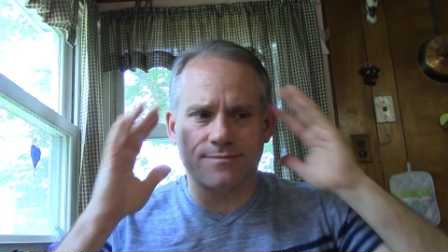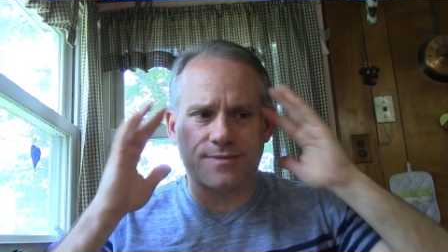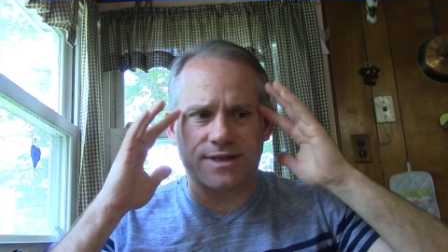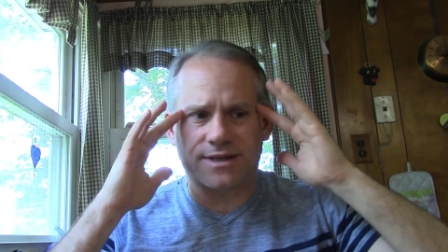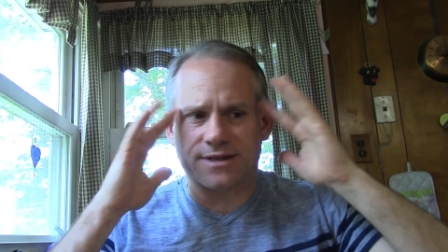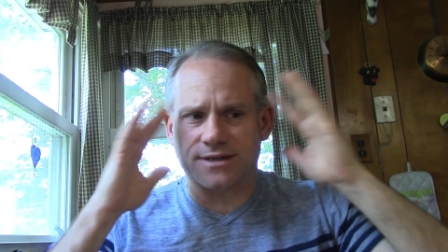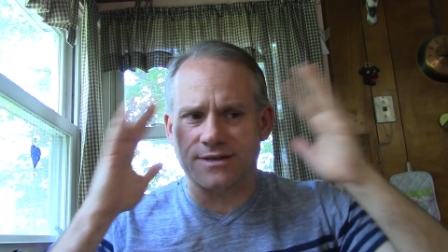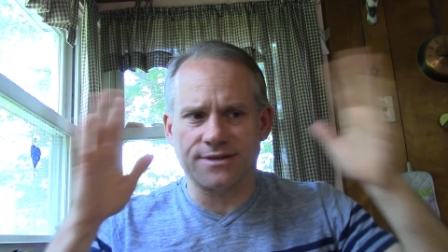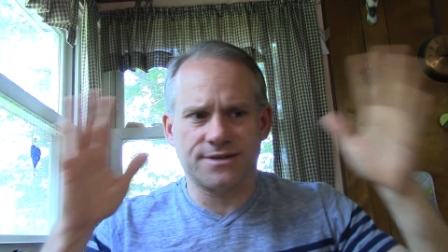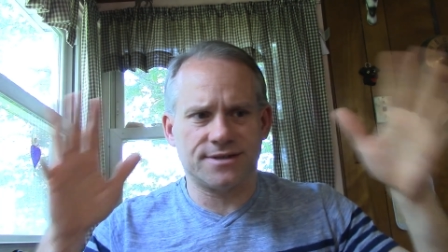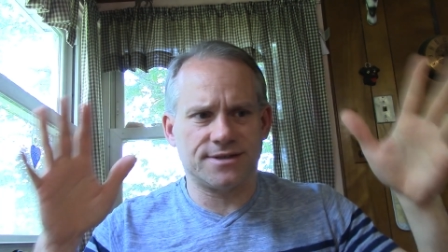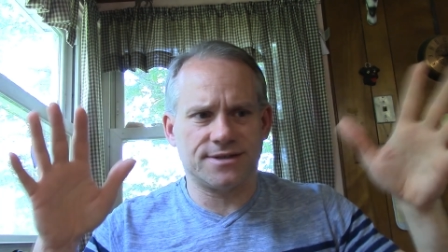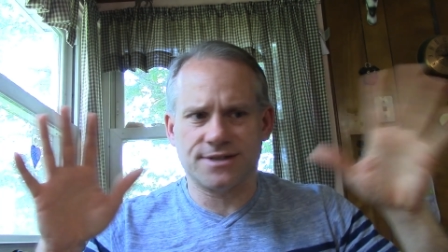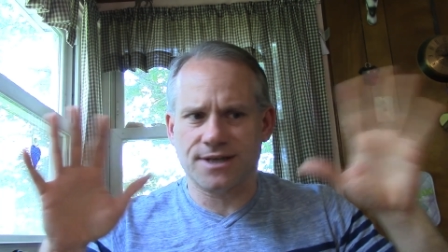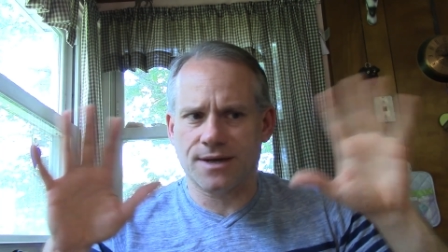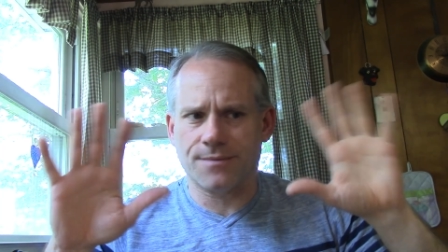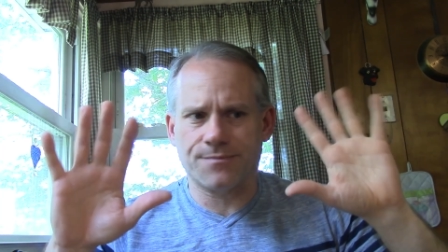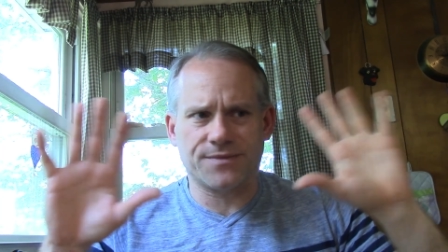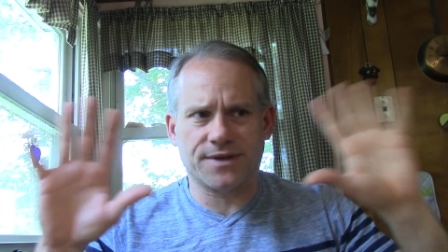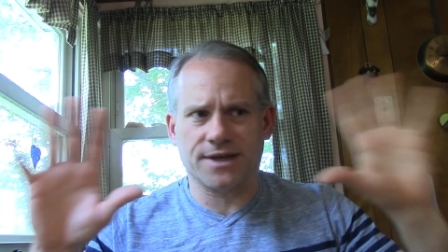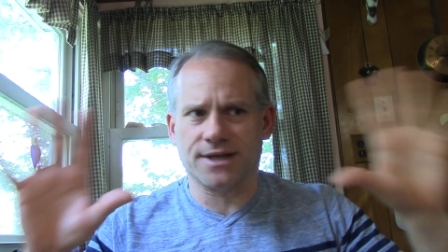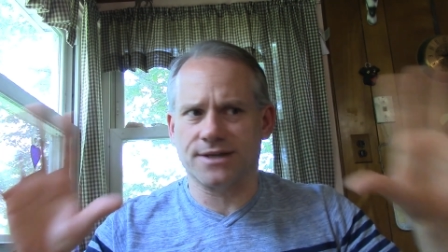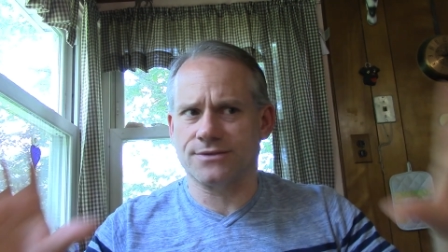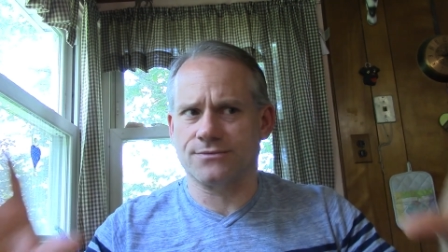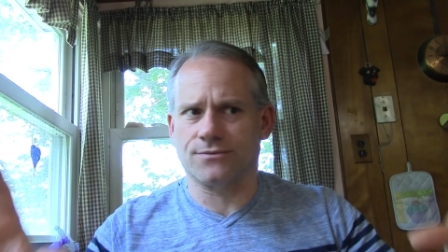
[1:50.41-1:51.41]
but there's
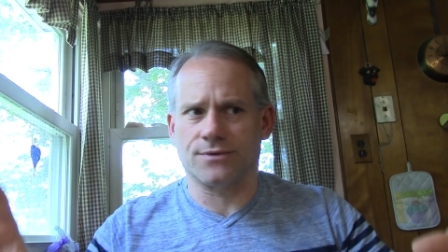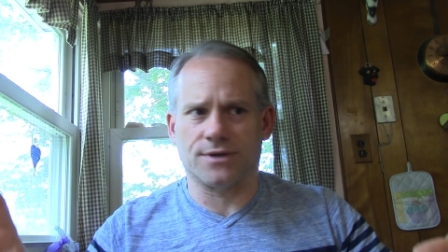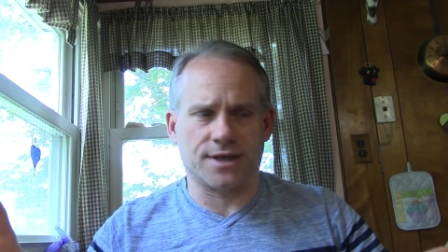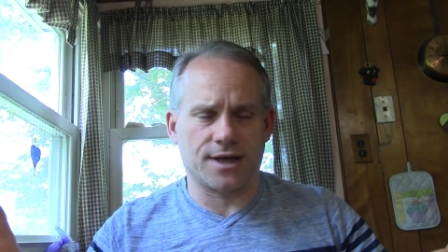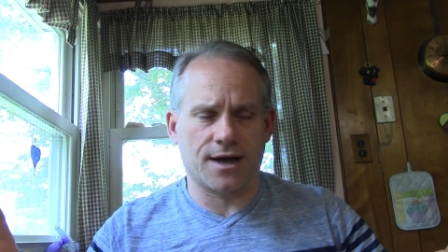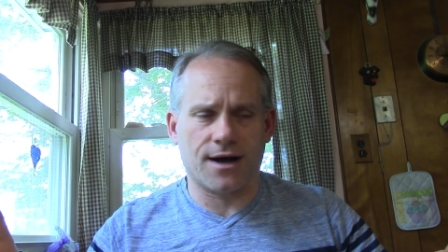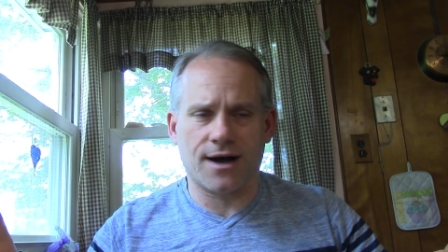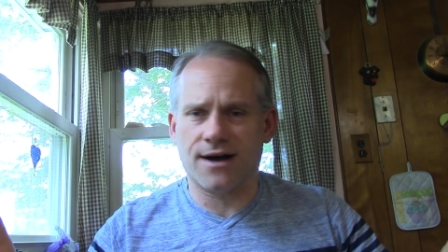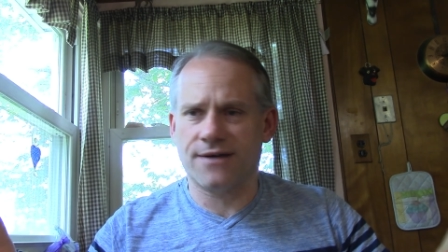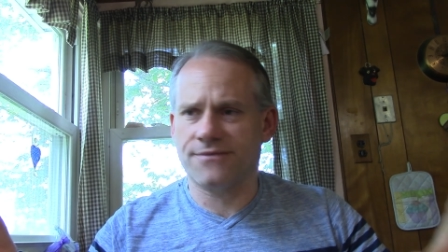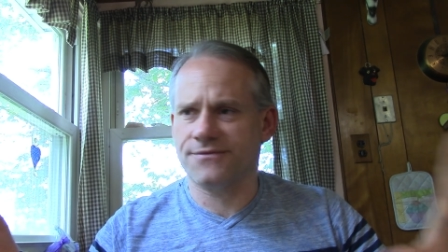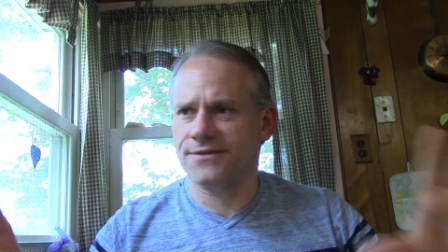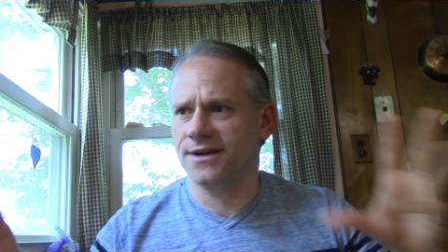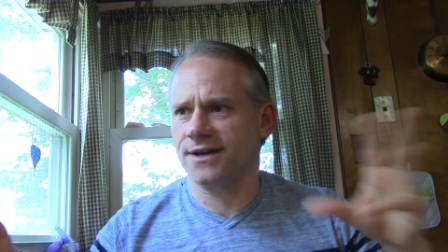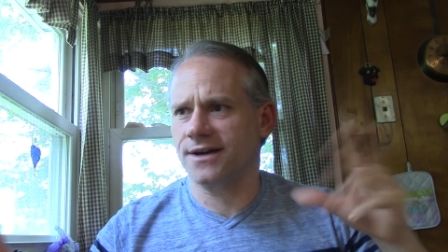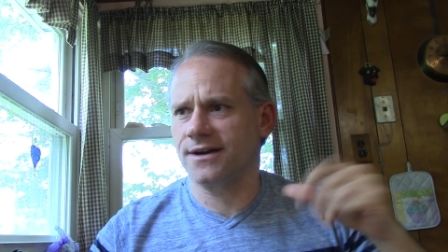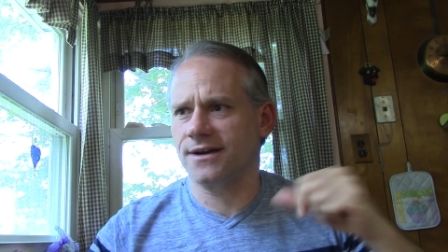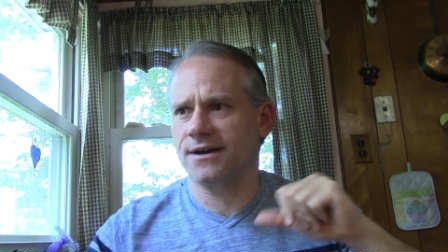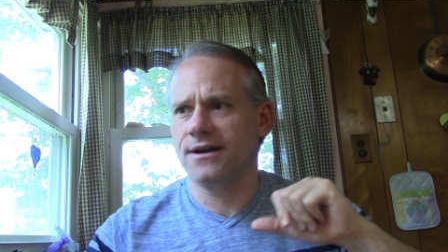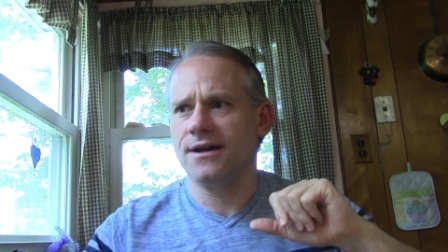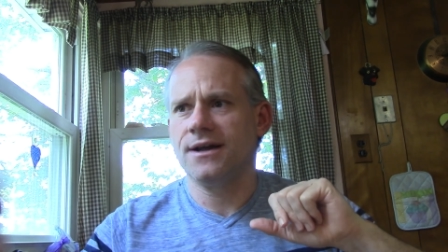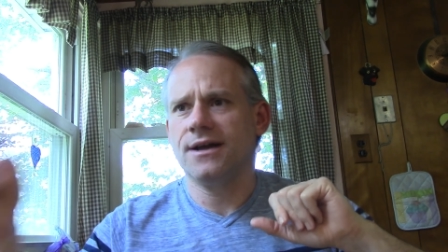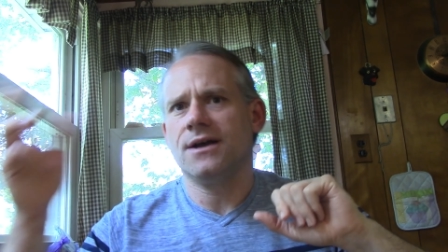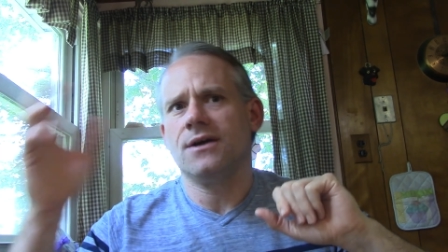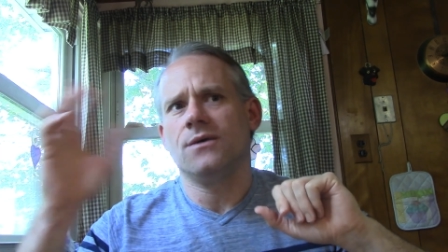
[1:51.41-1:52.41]
something is really off
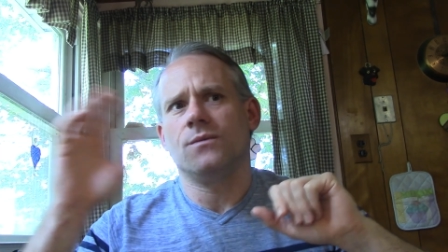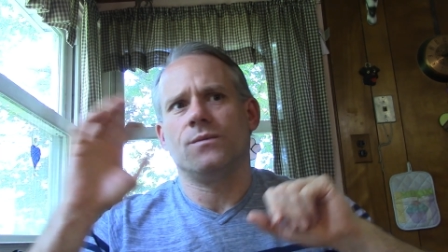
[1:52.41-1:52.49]
here.